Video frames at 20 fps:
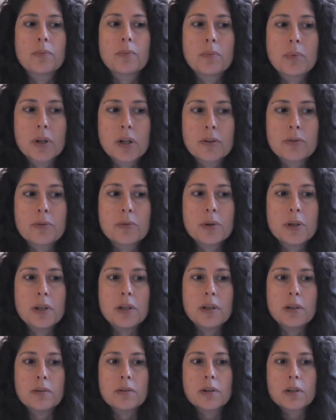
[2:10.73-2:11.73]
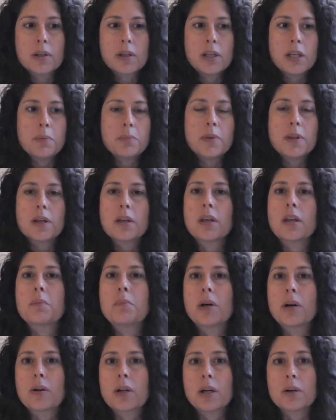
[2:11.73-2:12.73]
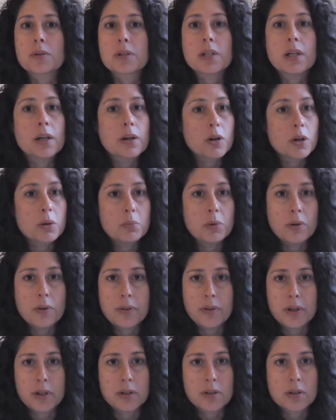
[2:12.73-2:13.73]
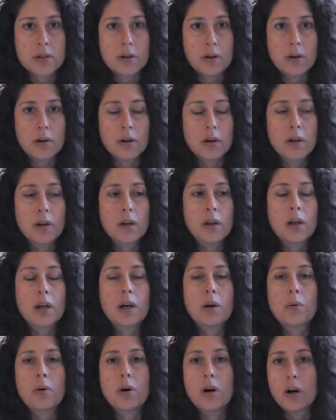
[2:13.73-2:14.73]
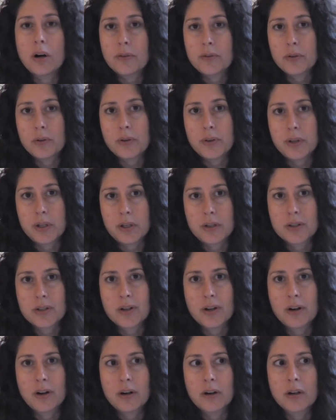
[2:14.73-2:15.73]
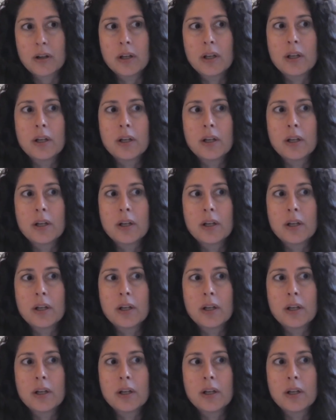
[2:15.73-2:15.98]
but if we keep thinking about how terrible things are, how awful things are,